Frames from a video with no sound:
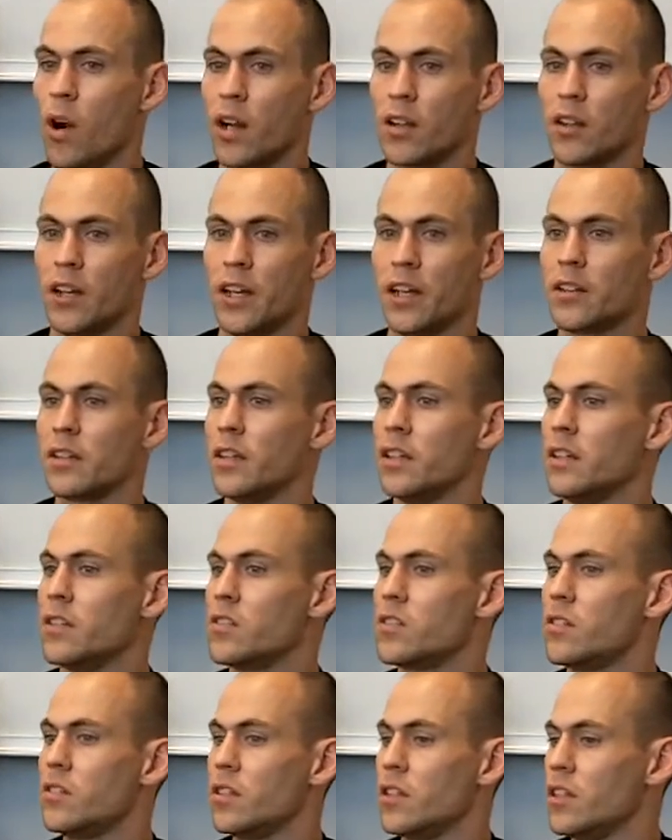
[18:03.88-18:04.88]
more athletic
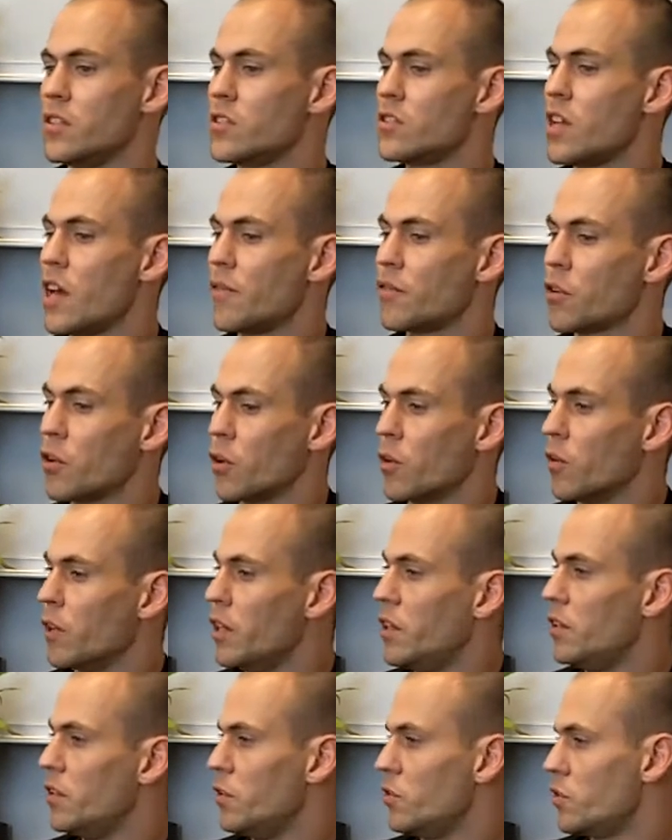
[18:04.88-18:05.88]
than Steph
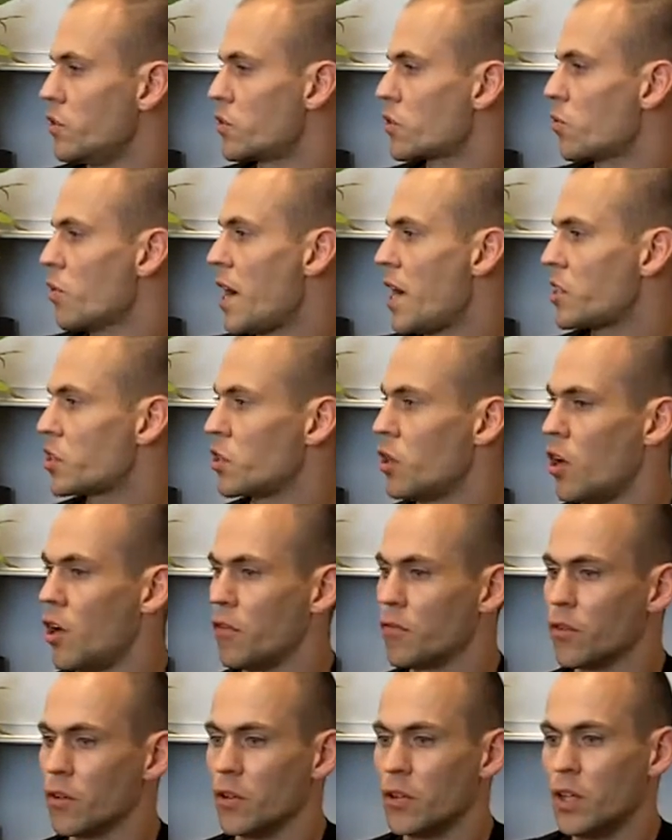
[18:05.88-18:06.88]
Curry, who's a scratch
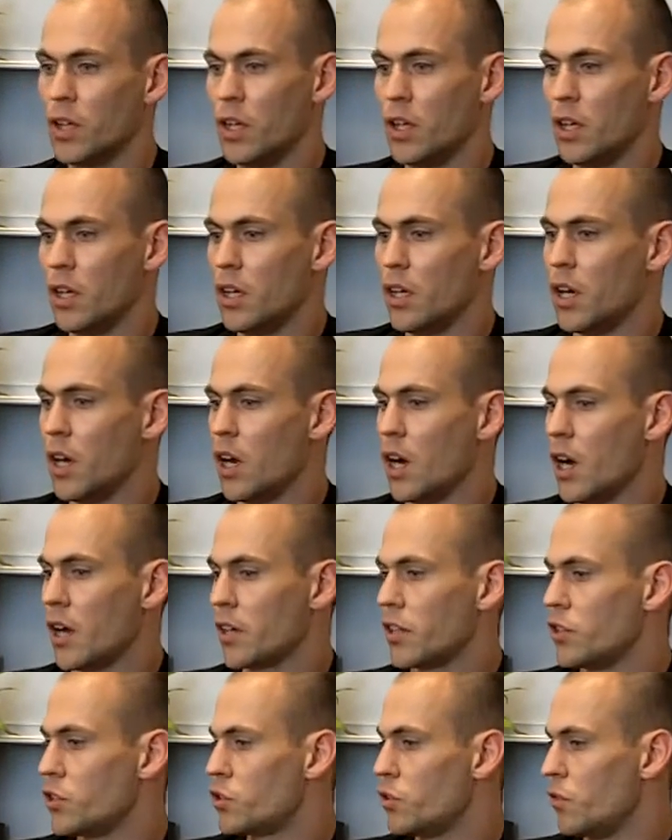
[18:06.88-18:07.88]
golfer,
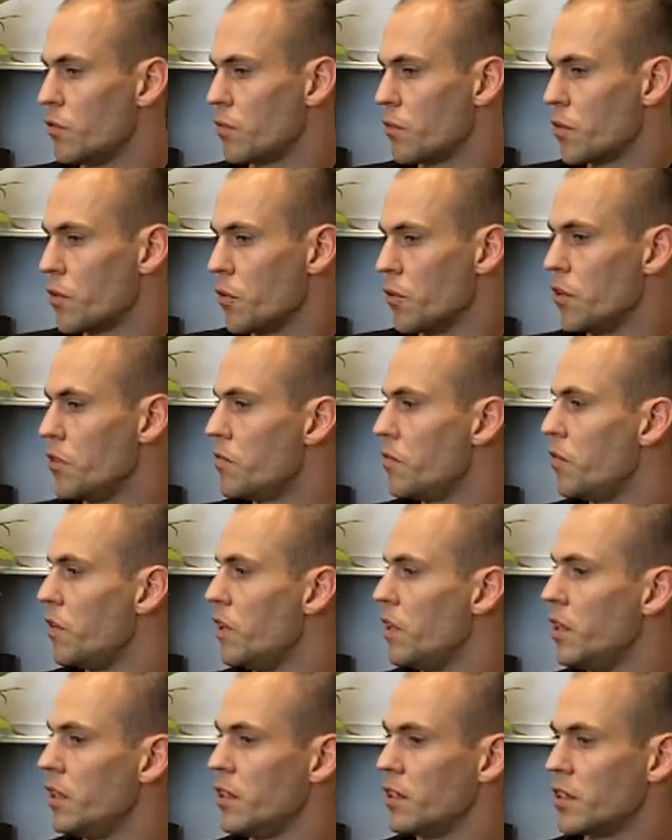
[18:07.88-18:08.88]
can shoot from 30
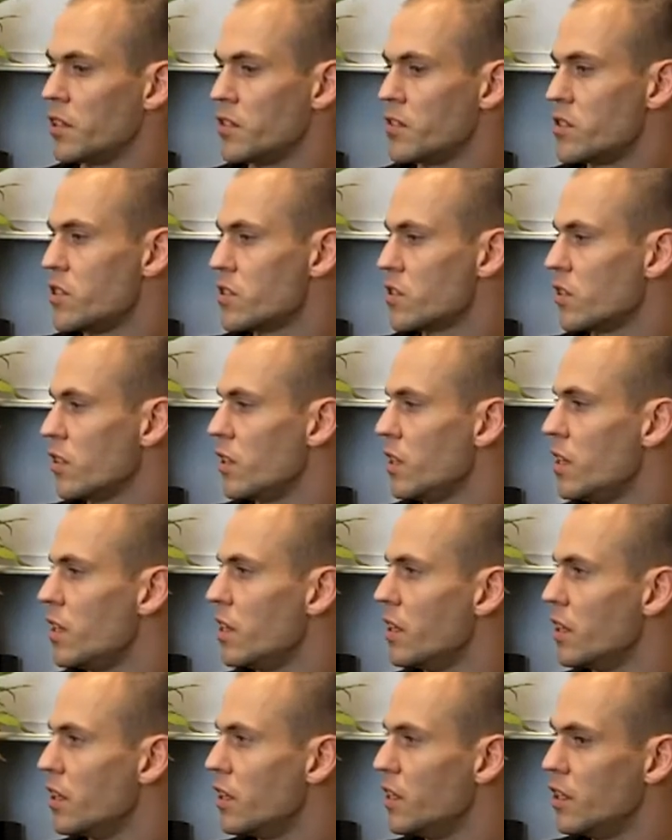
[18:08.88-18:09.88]
feet and consistently
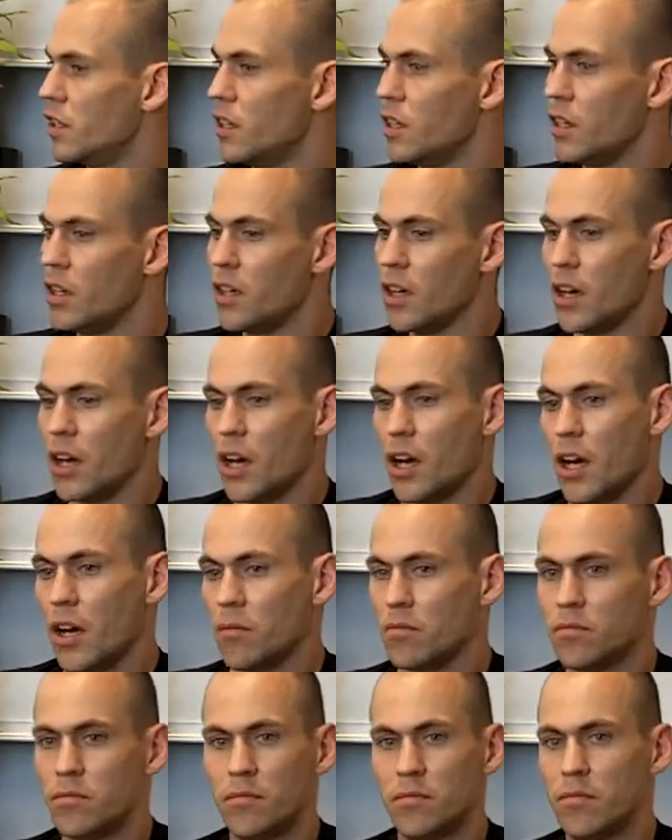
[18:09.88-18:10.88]
hit it,
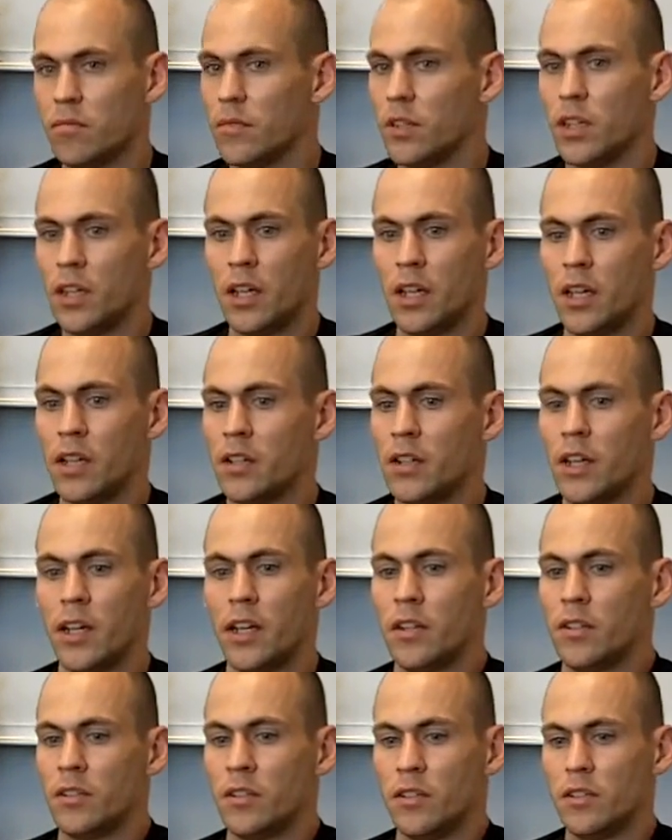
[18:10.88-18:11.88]

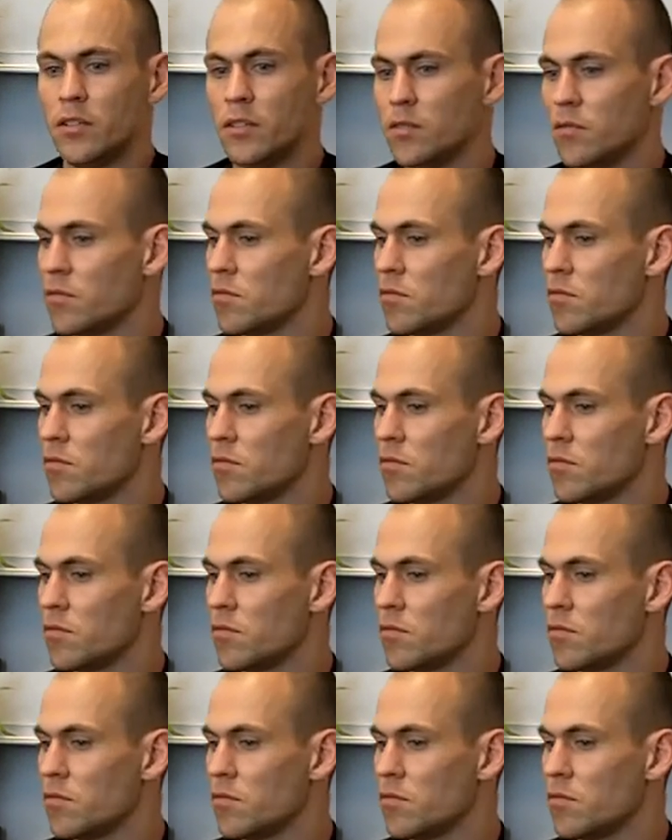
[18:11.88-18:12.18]
and